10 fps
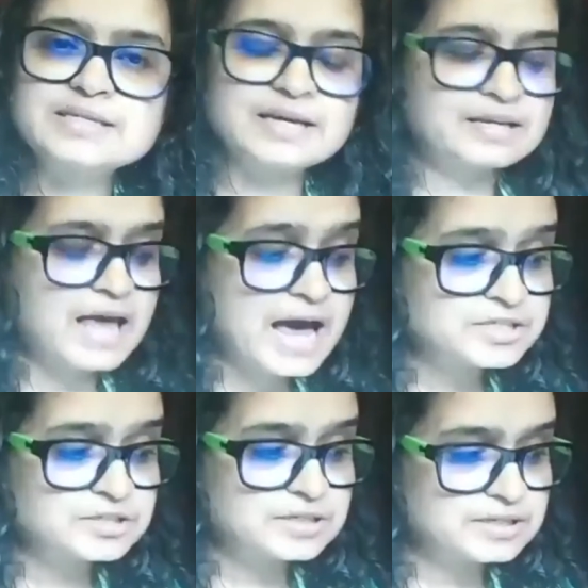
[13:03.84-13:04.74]
and
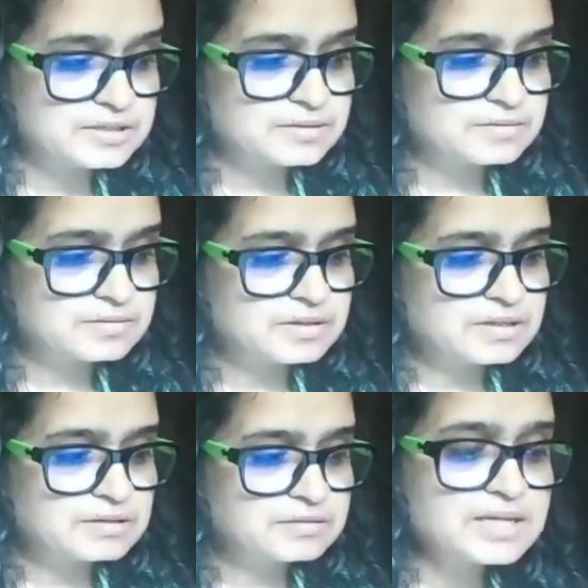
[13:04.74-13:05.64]
agitate,"
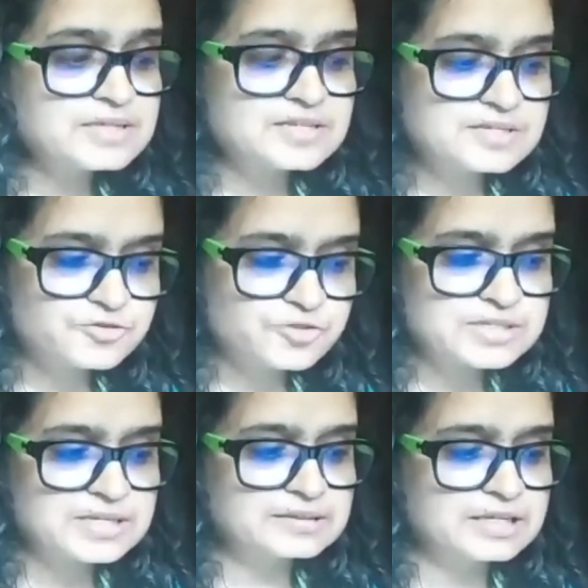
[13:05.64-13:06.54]
thus
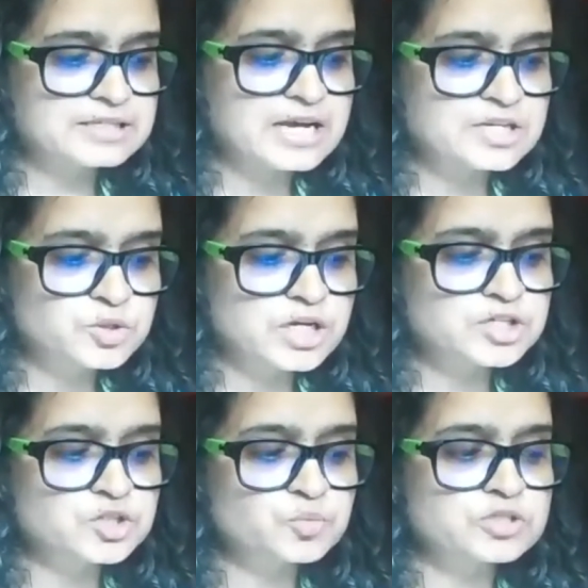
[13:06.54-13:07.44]
stressing that
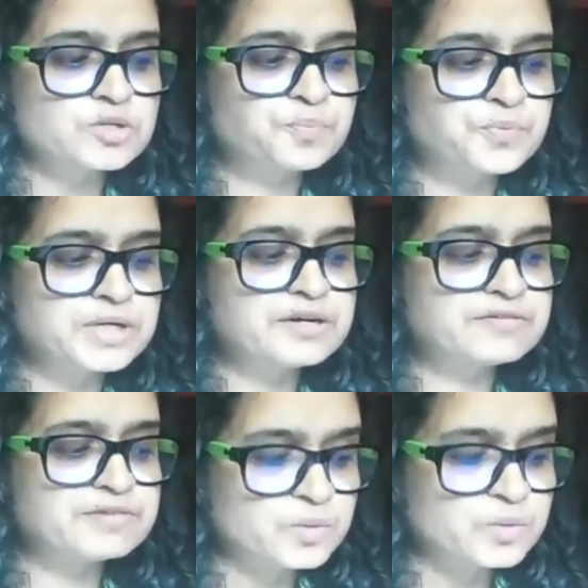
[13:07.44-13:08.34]
education was a
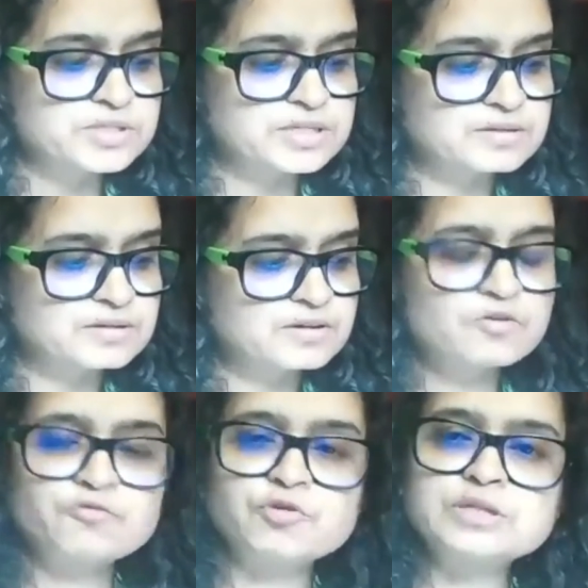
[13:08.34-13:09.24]
prerequisite
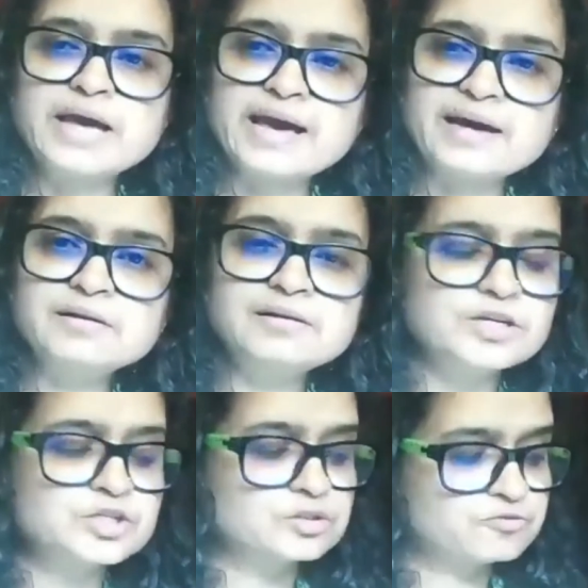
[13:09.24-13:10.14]
for the
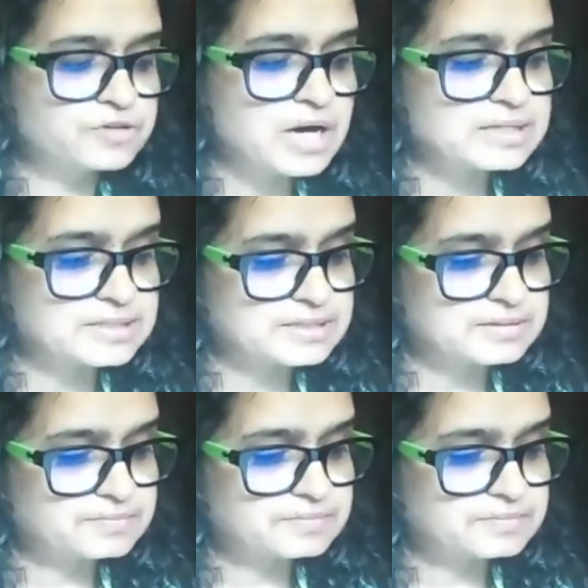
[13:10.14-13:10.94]
annihilation of caste.